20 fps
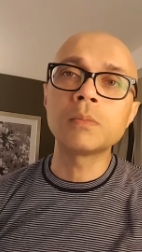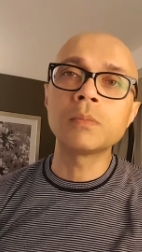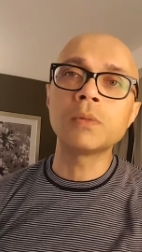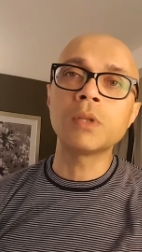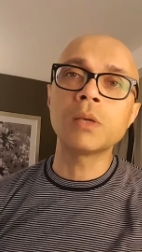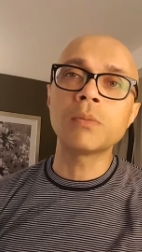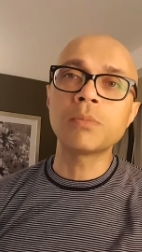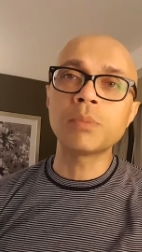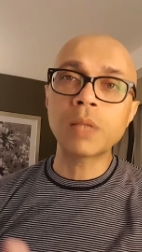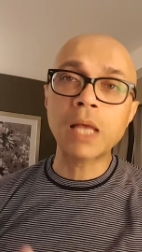
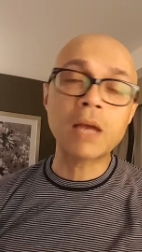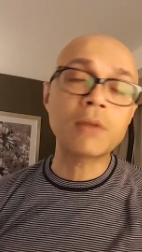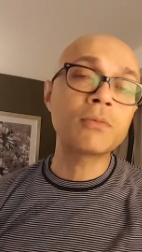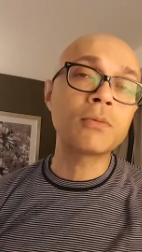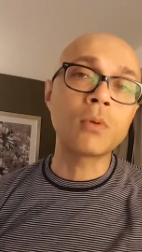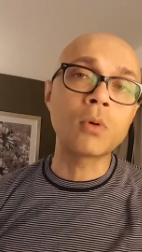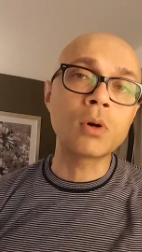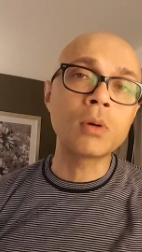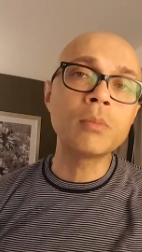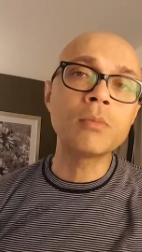the
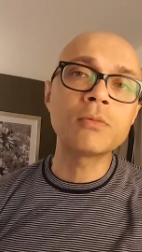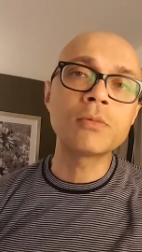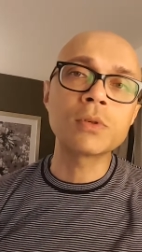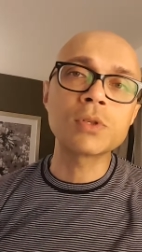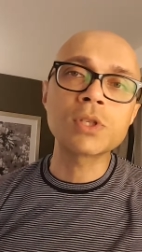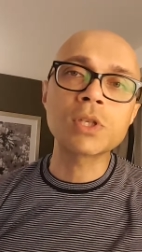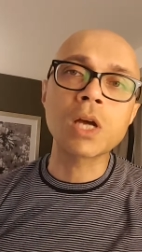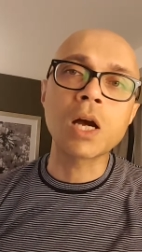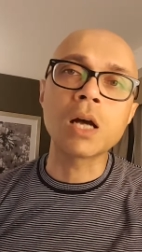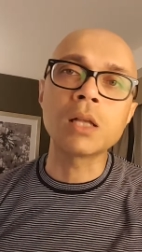platform for
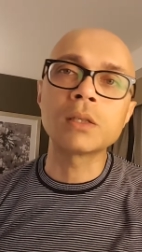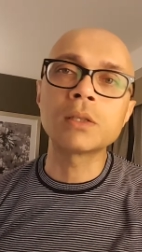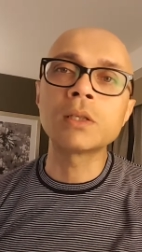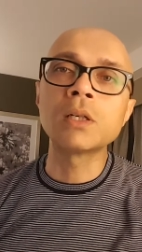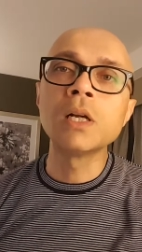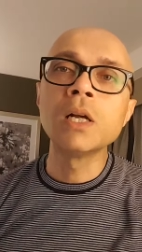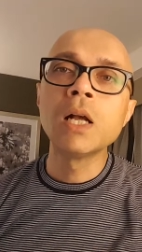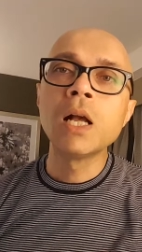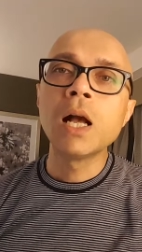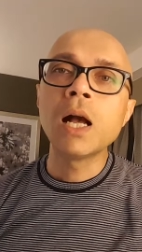
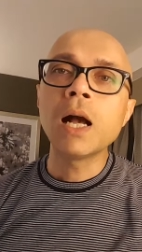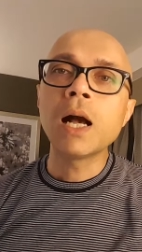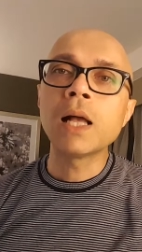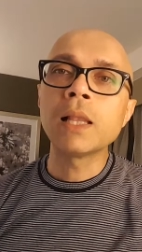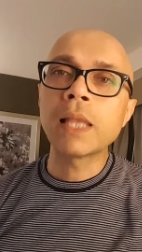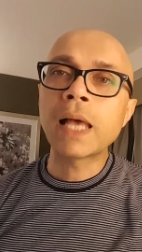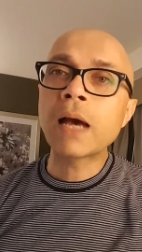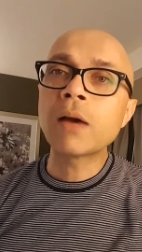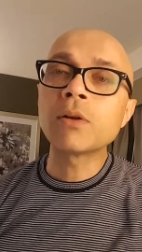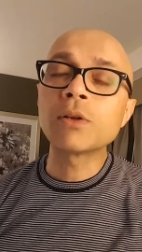Scholar,
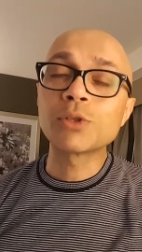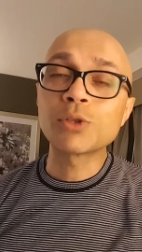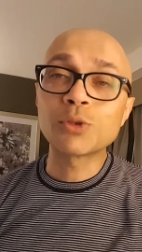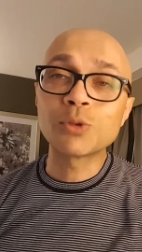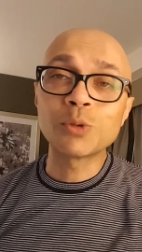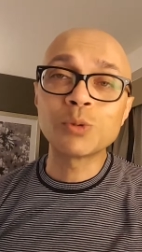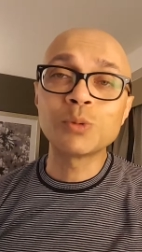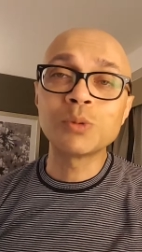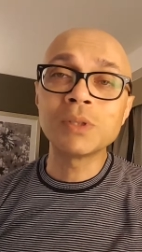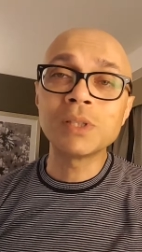allowed us
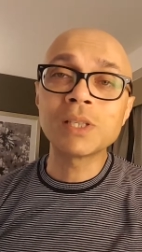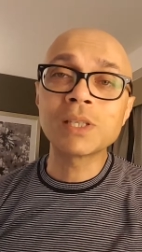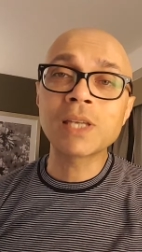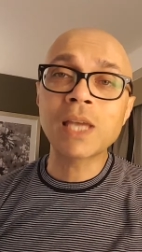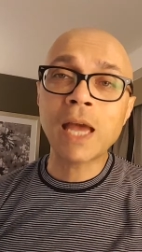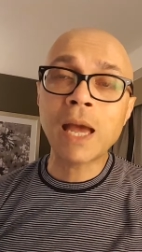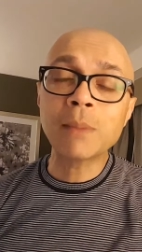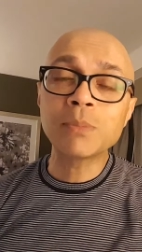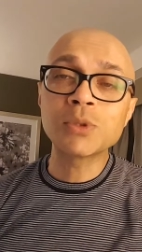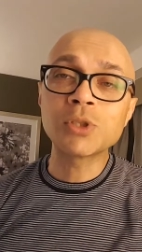to really
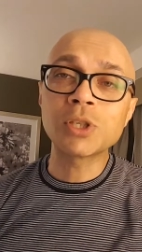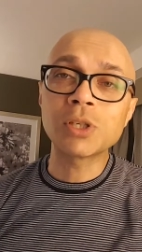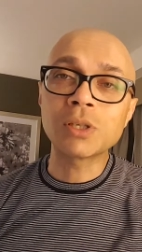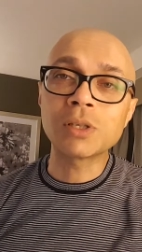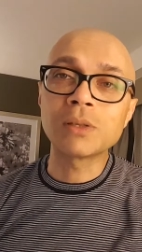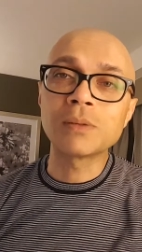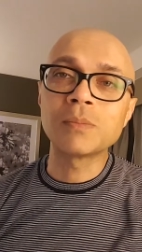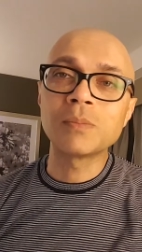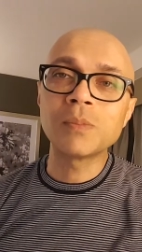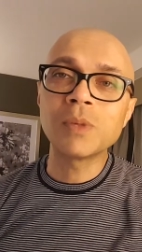
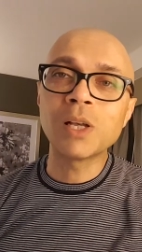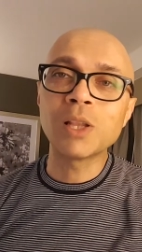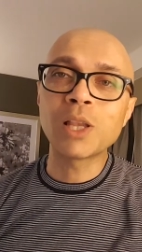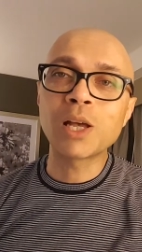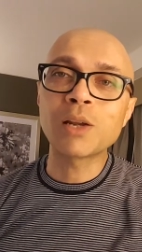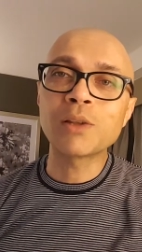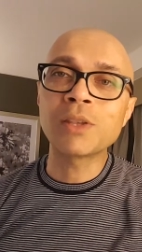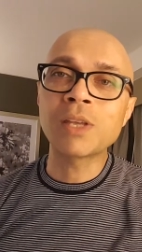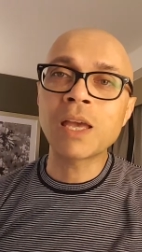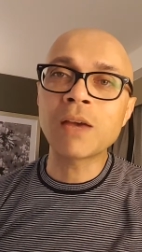capture a
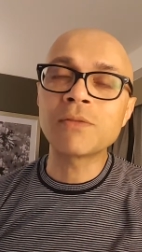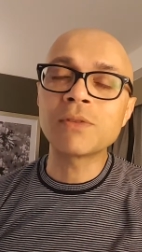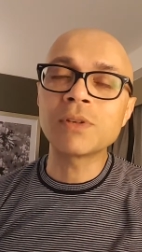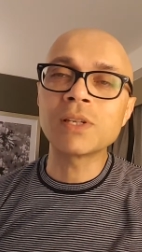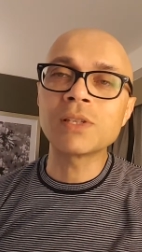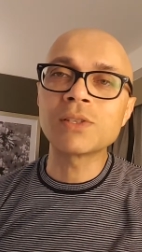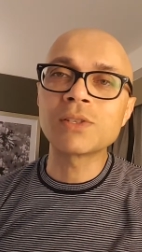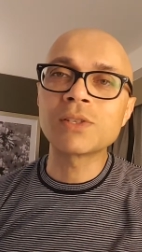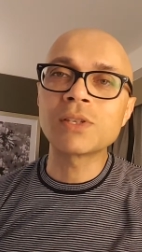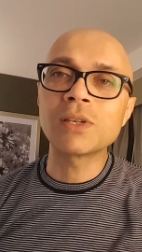lot of the
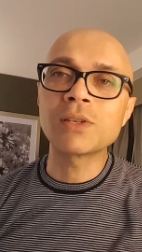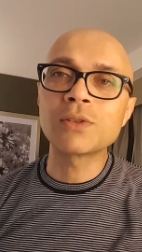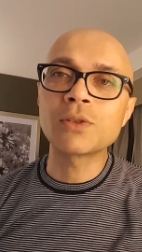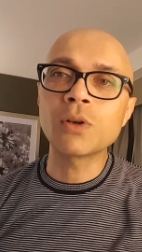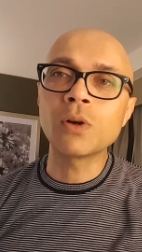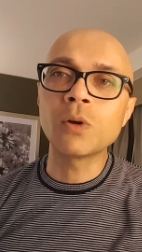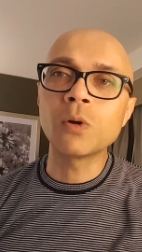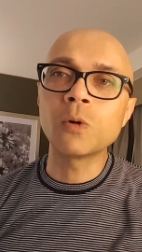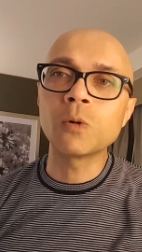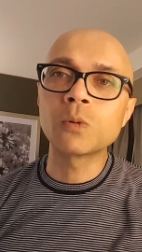evidence.
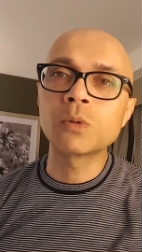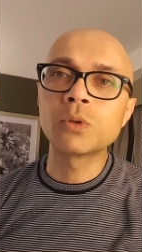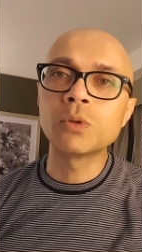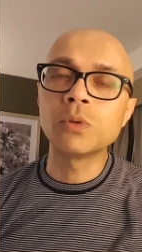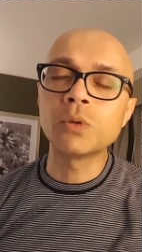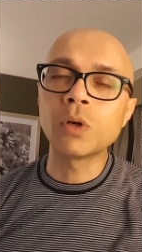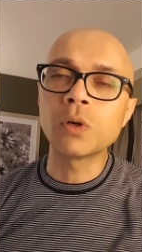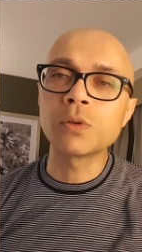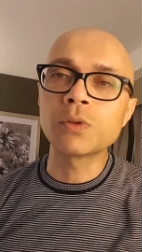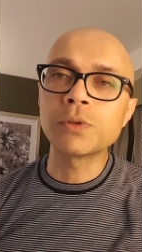So
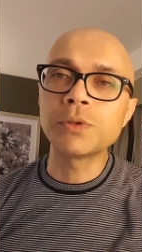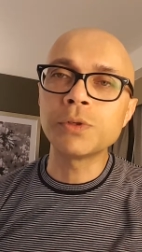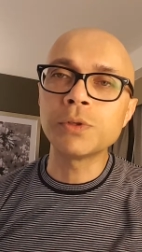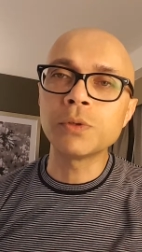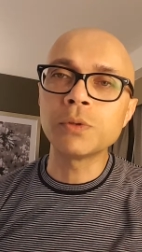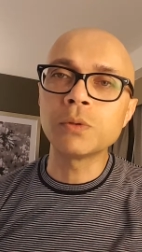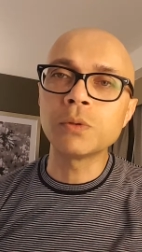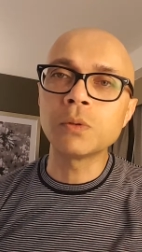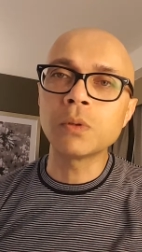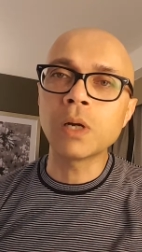kudos
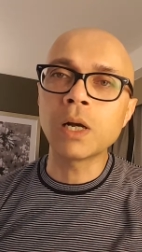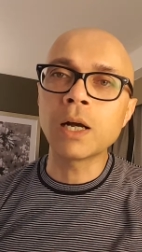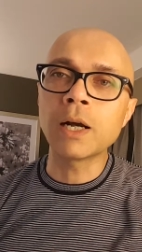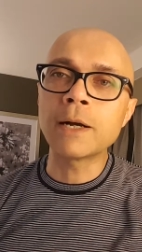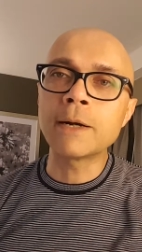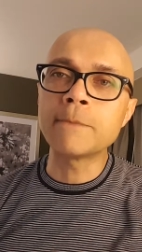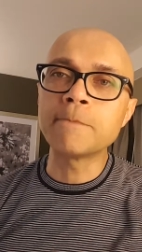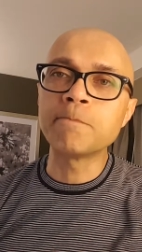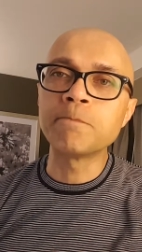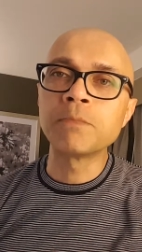
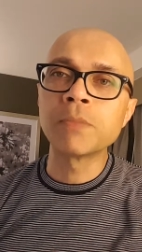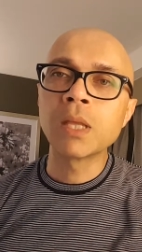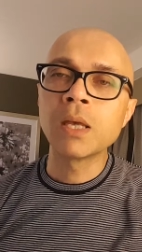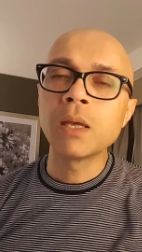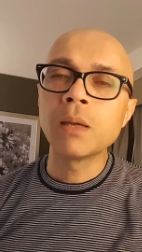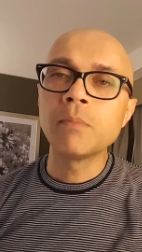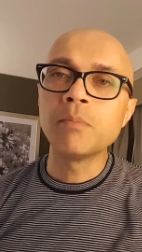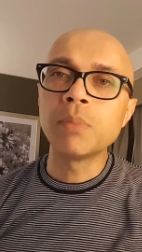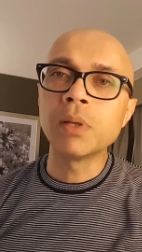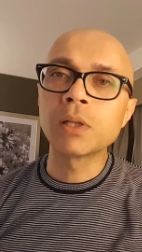to
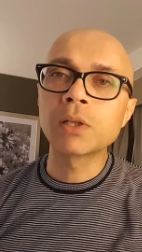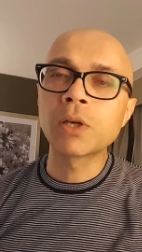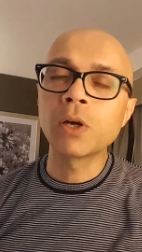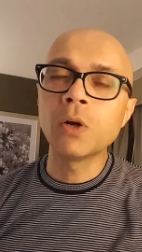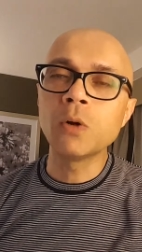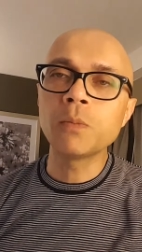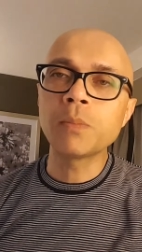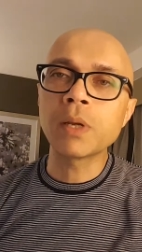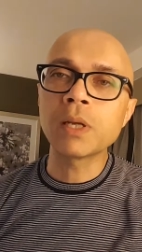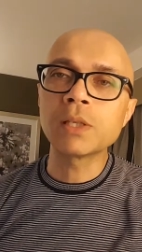Bill
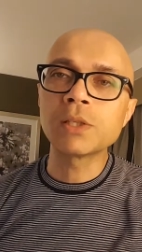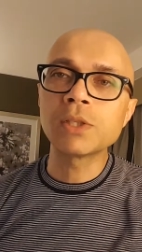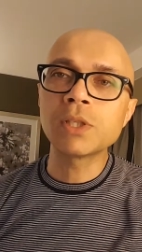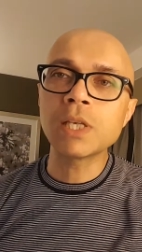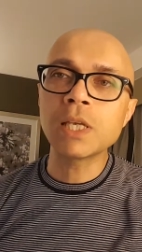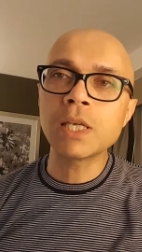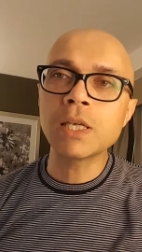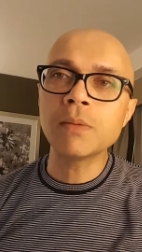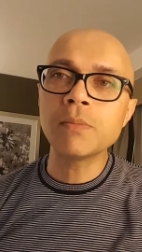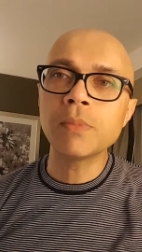Cope and his
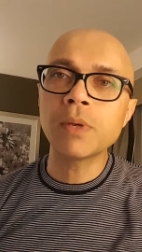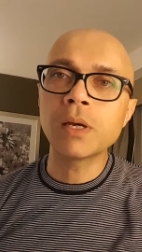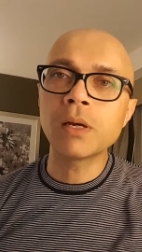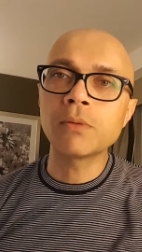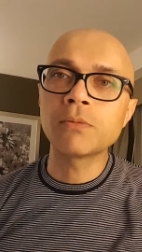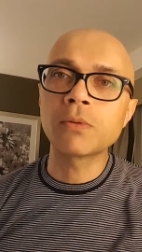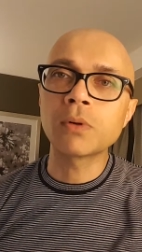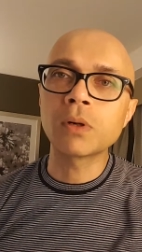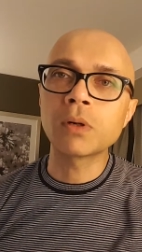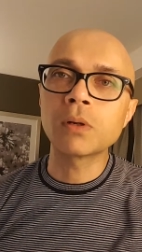team
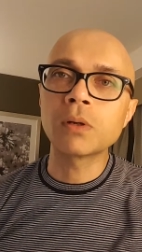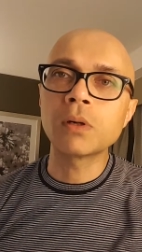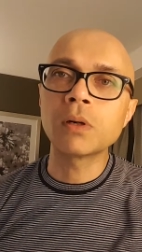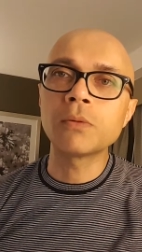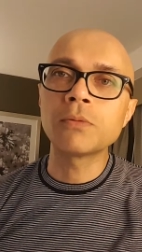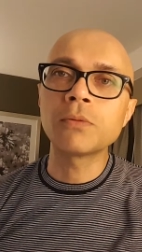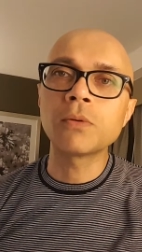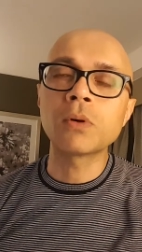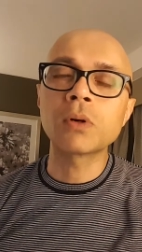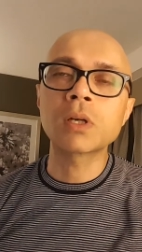
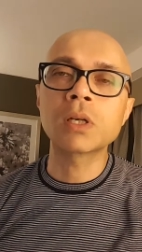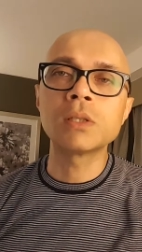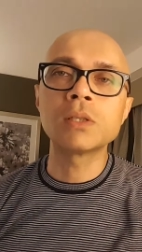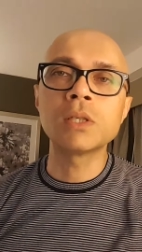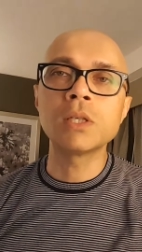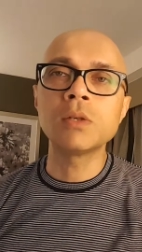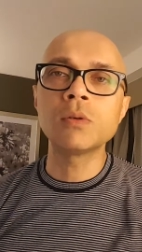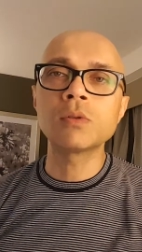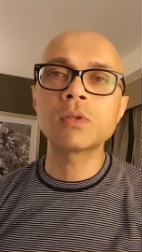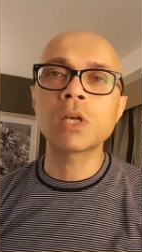for
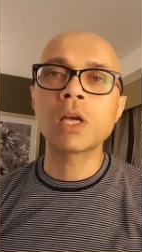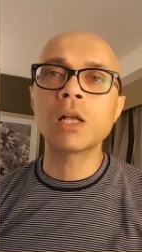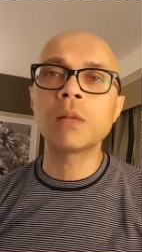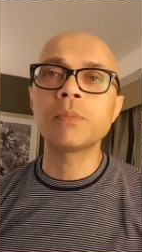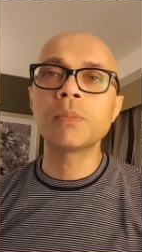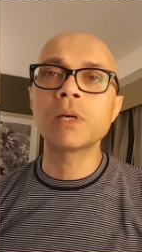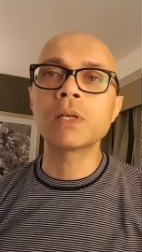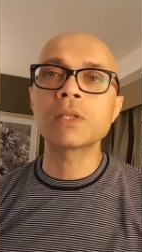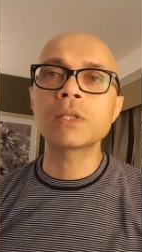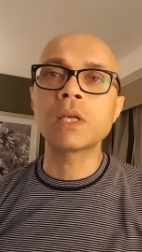continuing to
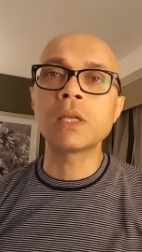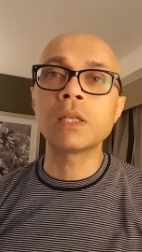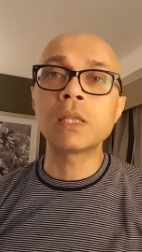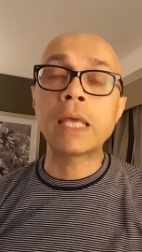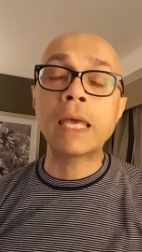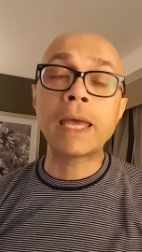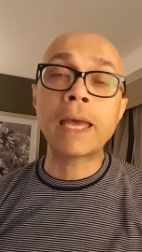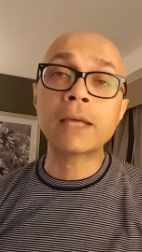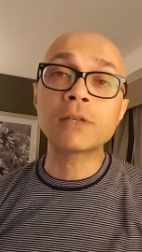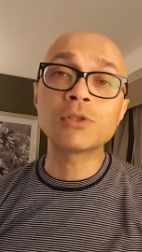help us, and
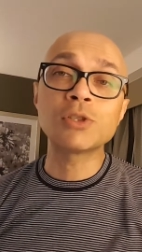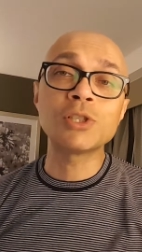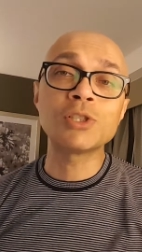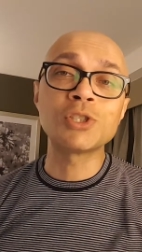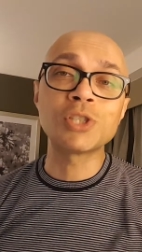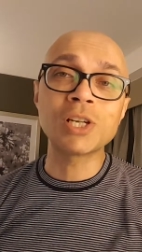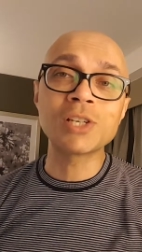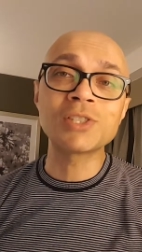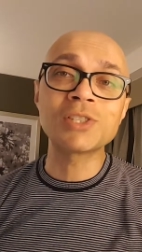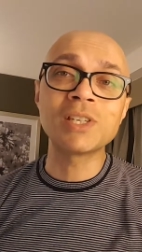they actually
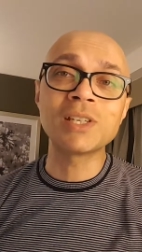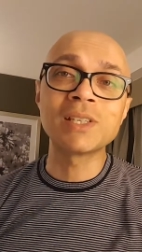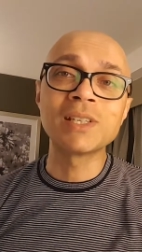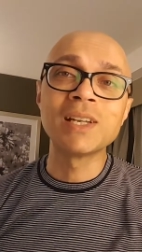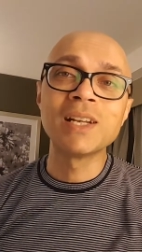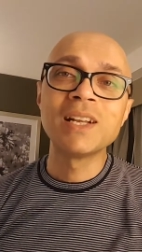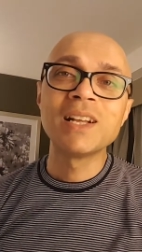adjusted